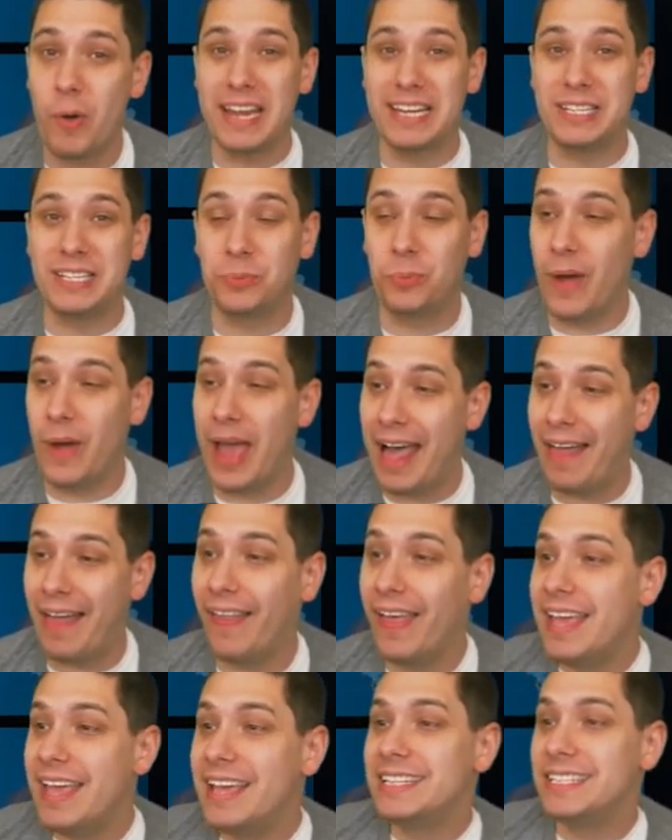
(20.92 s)
as
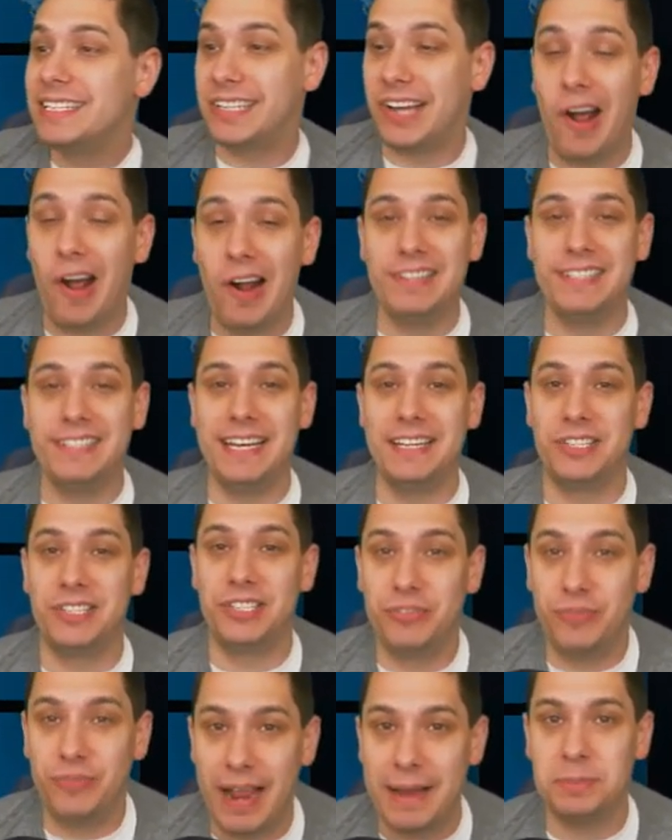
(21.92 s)
well, Stars and
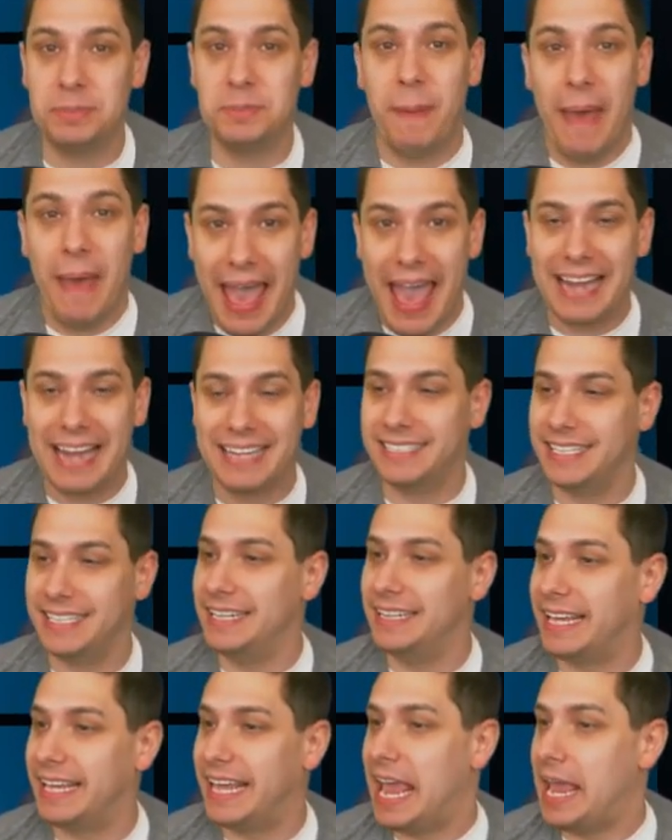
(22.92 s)
Stripes packs
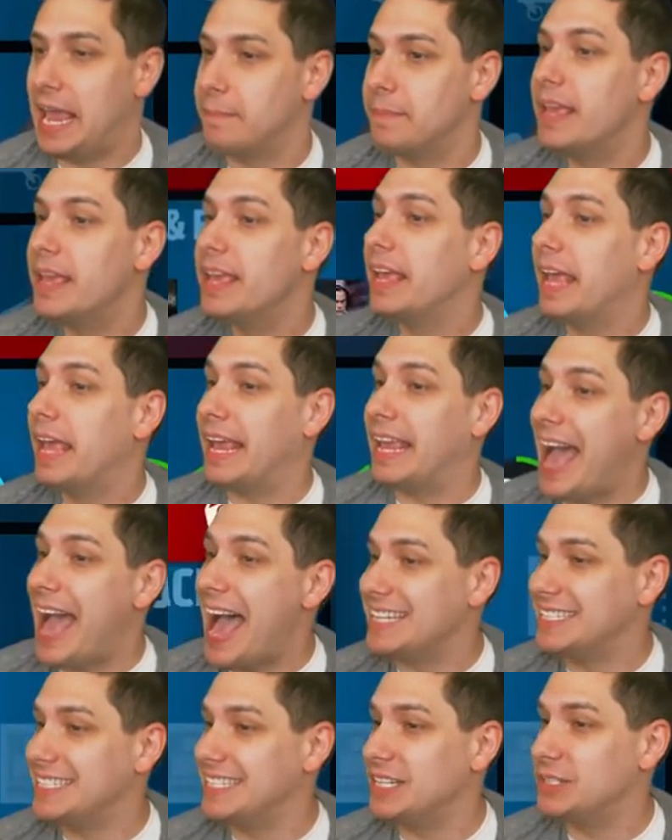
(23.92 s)
in the game. And
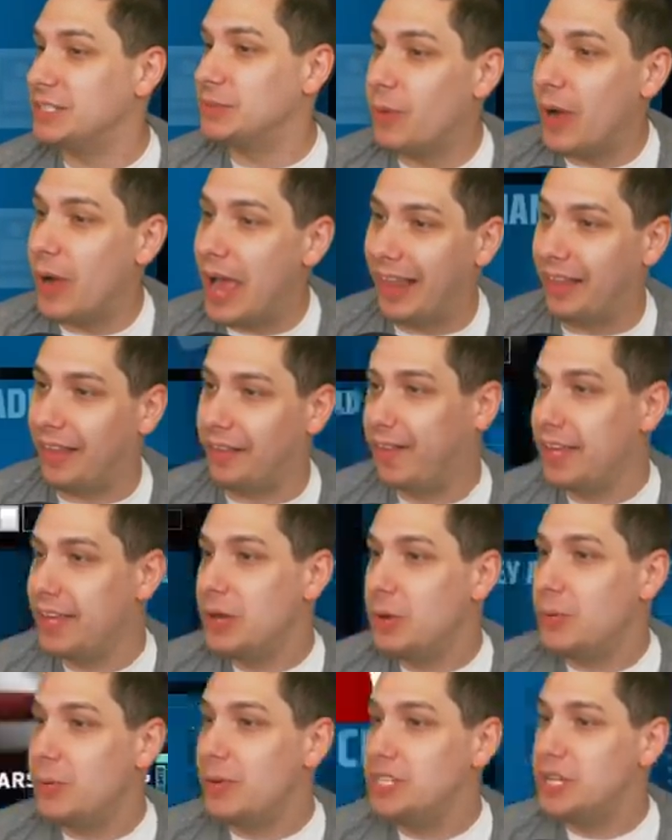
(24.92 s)
guys, as well,
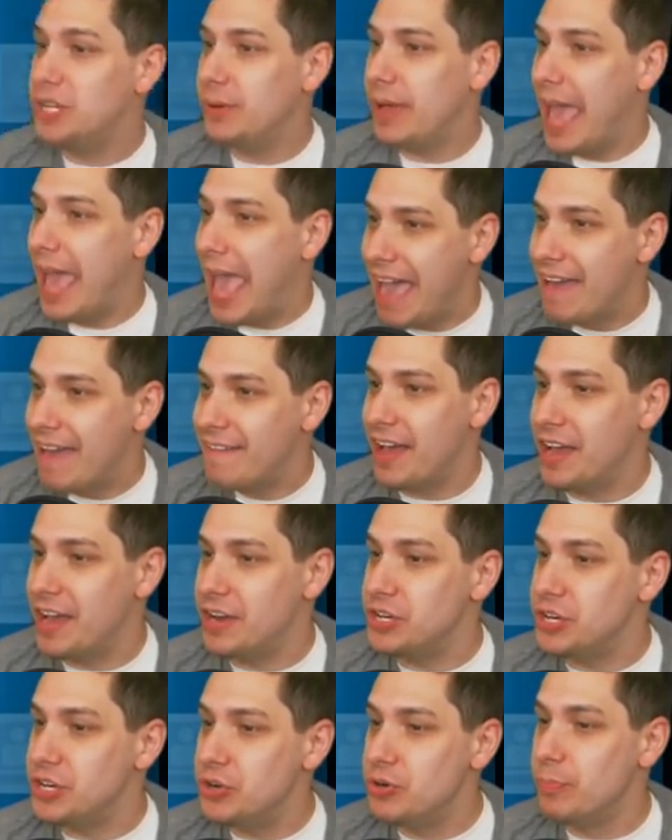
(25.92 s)
we do have a
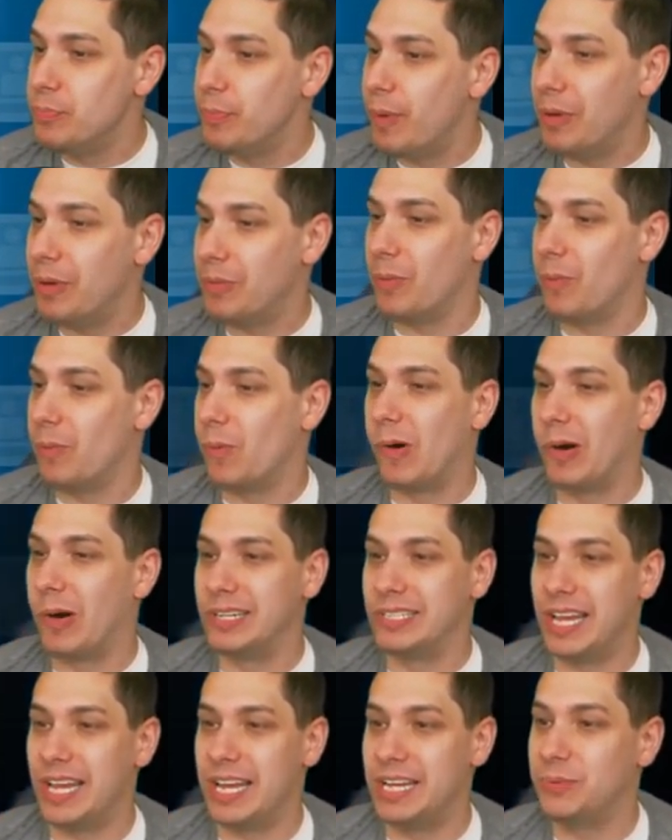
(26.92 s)
new MUT
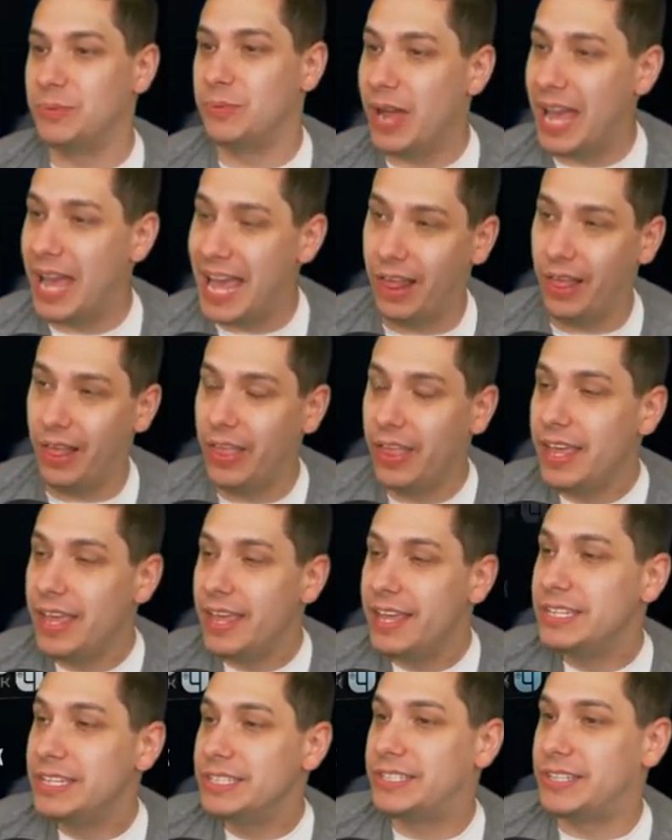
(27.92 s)
Rewards as well.
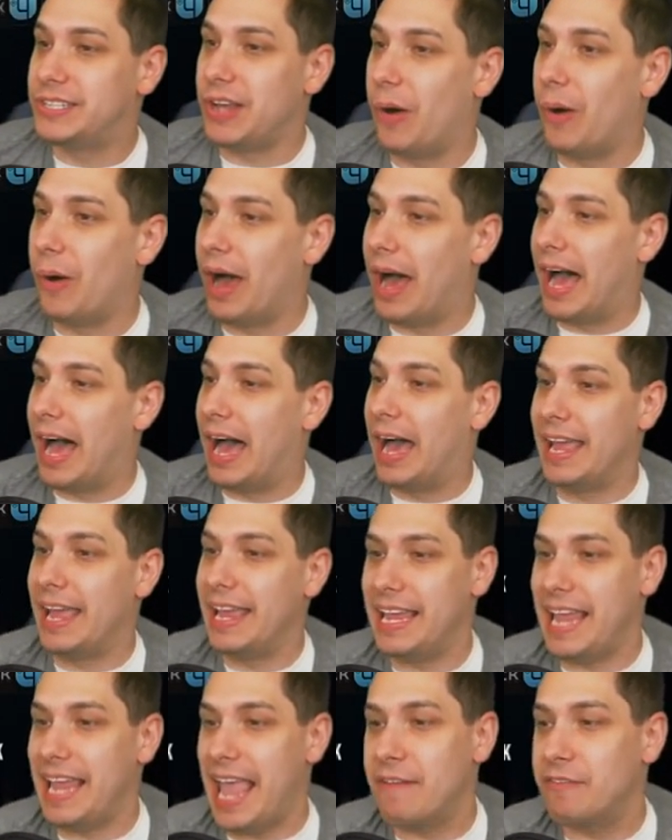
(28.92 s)
So uh,
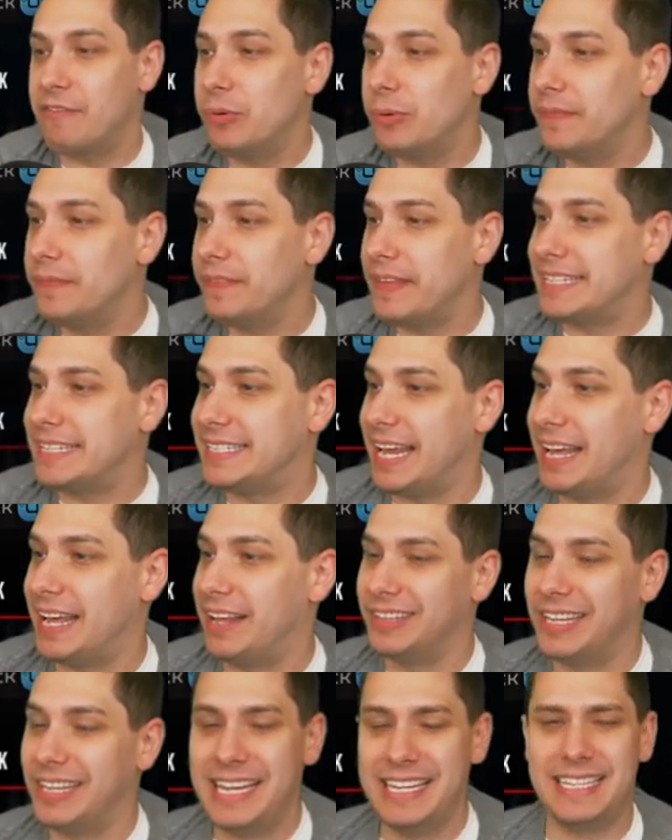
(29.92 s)
everyone that's
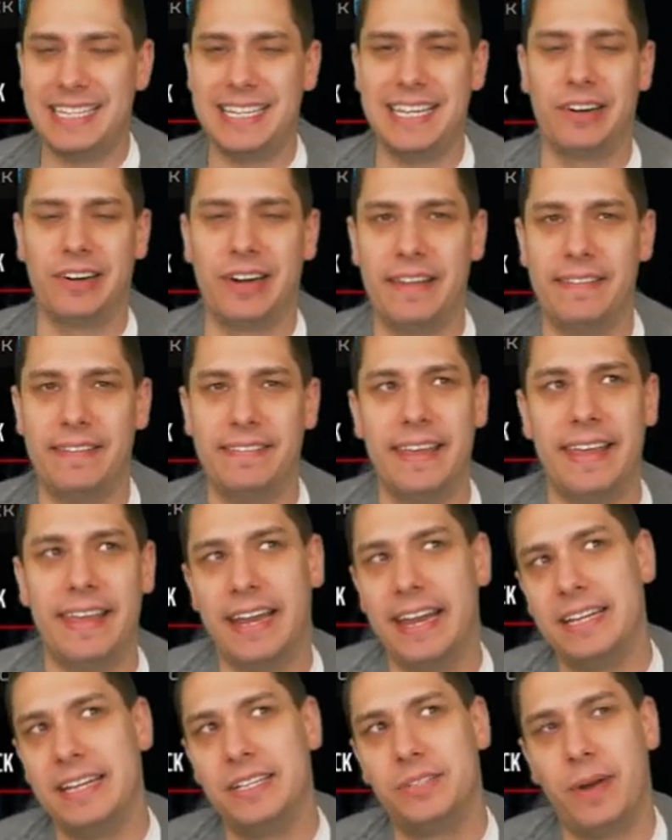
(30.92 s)
elite tier, I think
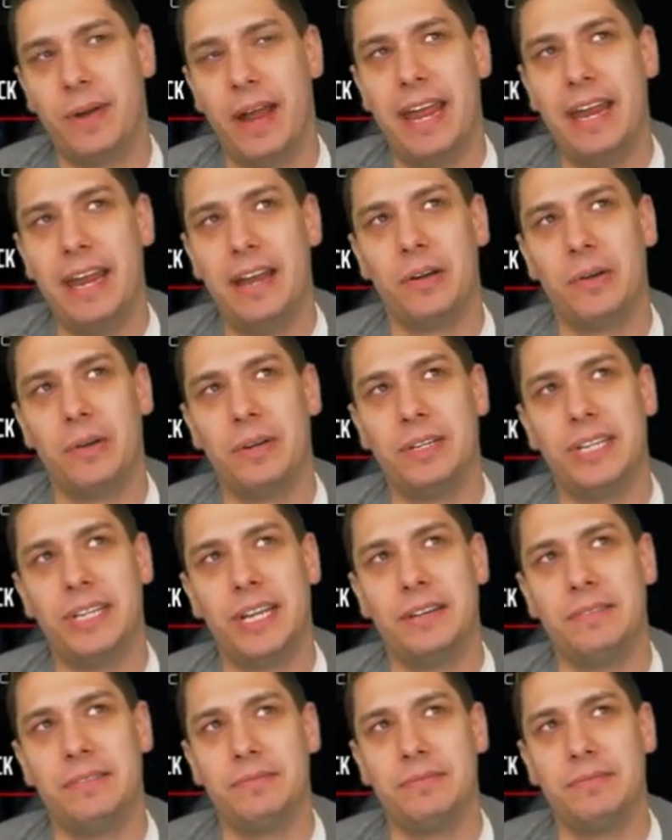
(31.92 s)
it is, right? Or is it